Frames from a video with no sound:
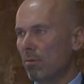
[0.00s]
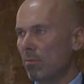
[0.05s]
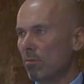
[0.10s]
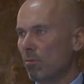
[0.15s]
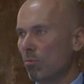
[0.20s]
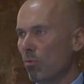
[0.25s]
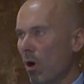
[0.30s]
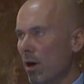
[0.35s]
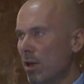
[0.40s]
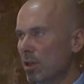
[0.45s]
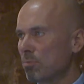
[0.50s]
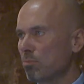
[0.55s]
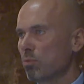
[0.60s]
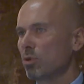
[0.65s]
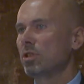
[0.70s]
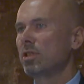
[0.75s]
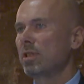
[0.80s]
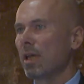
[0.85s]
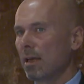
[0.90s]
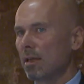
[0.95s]
one is
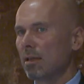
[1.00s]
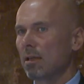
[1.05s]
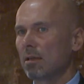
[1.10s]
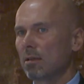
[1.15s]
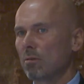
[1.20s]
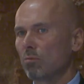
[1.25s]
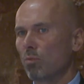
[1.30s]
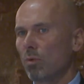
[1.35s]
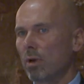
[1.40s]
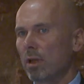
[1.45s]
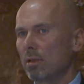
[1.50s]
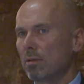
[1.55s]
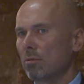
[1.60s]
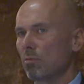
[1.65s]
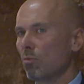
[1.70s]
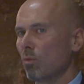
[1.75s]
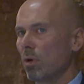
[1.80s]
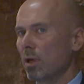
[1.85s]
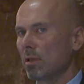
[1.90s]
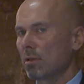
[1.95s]
presented
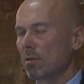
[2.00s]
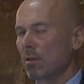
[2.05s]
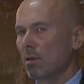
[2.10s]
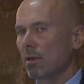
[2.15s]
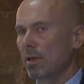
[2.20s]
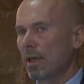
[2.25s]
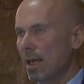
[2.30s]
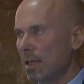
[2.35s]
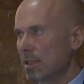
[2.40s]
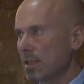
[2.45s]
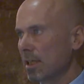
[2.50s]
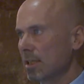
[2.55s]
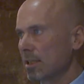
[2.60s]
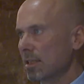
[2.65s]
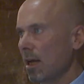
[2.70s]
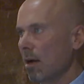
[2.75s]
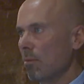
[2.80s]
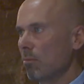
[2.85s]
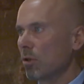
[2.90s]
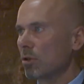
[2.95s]
with case
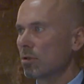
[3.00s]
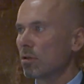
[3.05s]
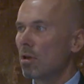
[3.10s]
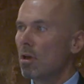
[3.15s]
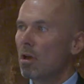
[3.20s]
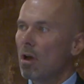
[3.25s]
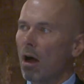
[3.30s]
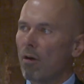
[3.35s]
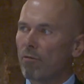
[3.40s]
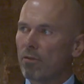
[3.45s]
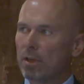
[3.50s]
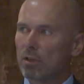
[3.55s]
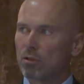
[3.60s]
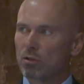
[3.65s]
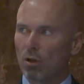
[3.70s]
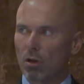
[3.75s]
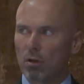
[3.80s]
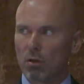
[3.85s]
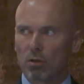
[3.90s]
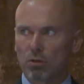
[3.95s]
examples of
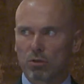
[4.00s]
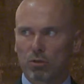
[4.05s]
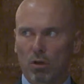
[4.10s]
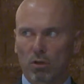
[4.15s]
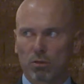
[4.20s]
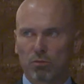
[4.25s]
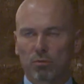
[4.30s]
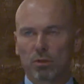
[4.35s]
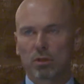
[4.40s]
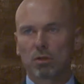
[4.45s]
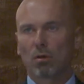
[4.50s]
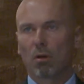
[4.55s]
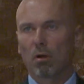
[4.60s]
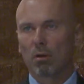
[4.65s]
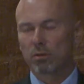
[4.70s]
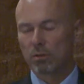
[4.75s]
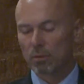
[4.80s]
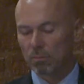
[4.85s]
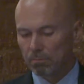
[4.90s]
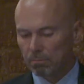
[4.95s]
internal search
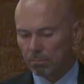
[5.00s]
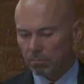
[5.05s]
results.